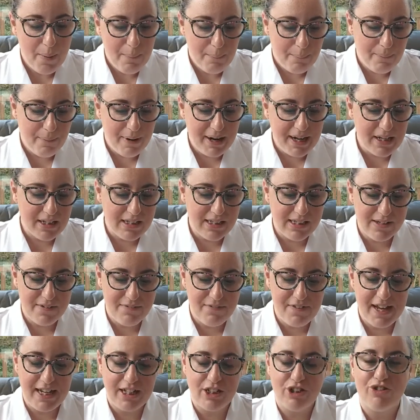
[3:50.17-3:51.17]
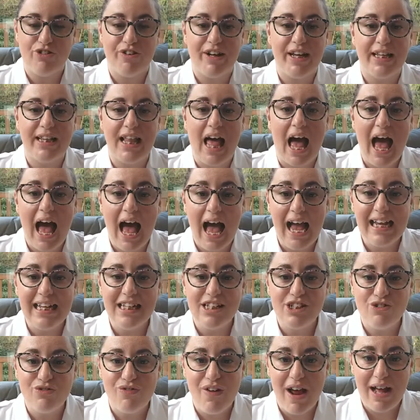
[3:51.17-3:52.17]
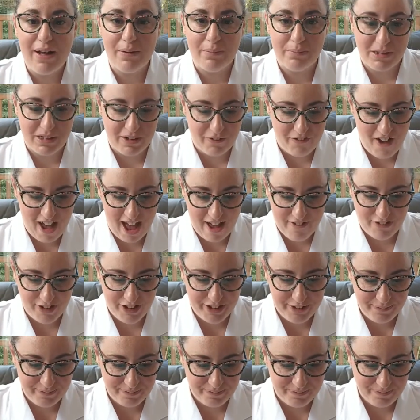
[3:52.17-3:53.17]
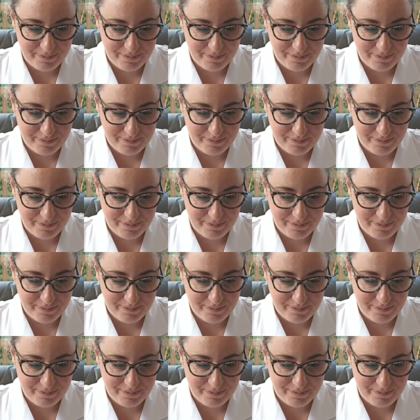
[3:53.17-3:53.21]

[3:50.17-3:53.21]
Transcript: Bring us the victory in the highest realms of heaven."